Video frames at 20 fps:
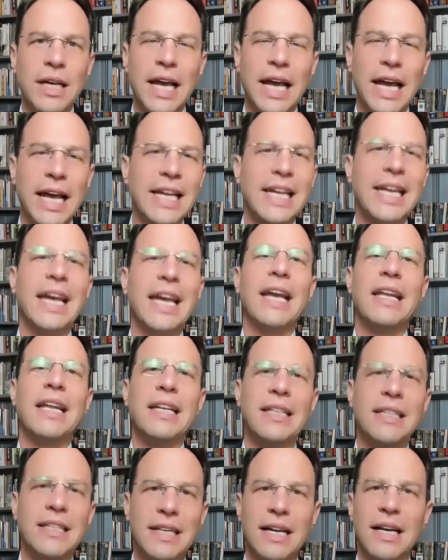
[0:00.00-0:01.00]
and get
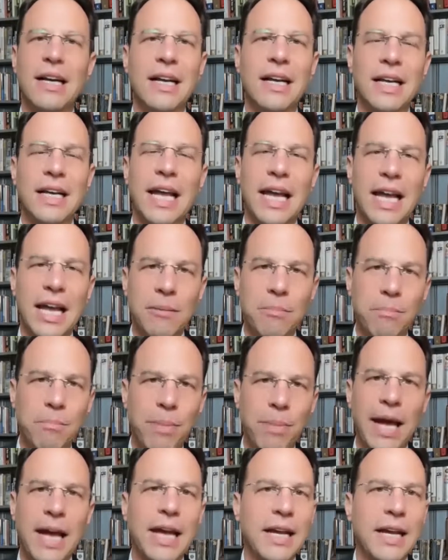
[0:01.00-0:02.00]
it done and
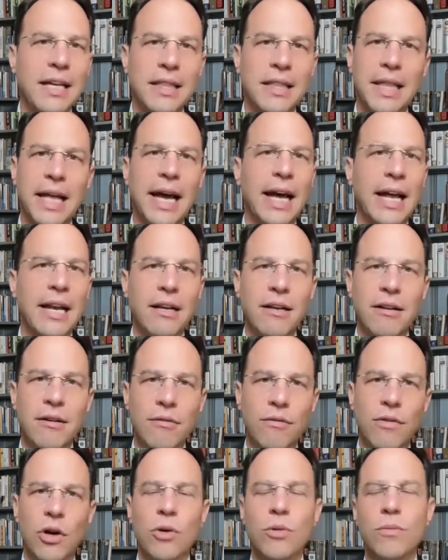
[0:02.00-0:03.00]
bank that
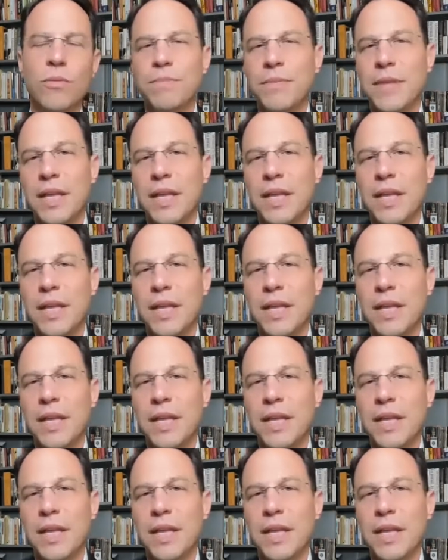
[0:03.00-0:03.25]
vote.